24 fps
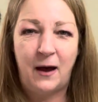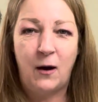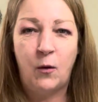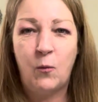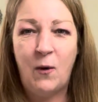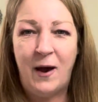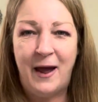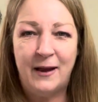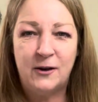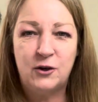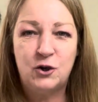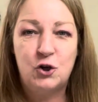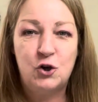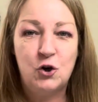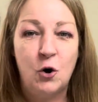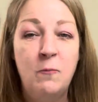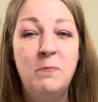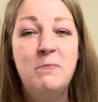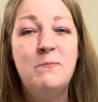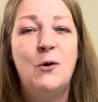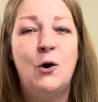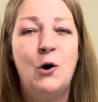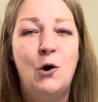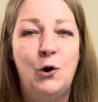I wear
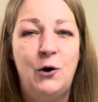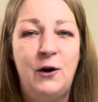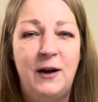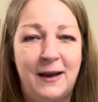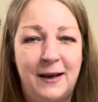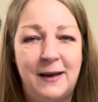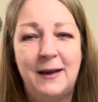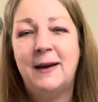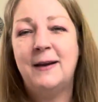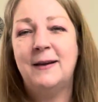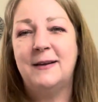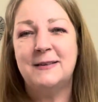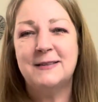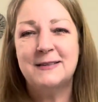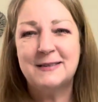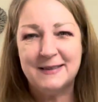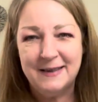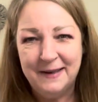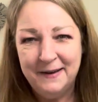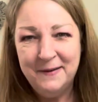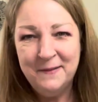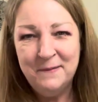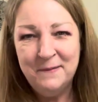jumbo knickers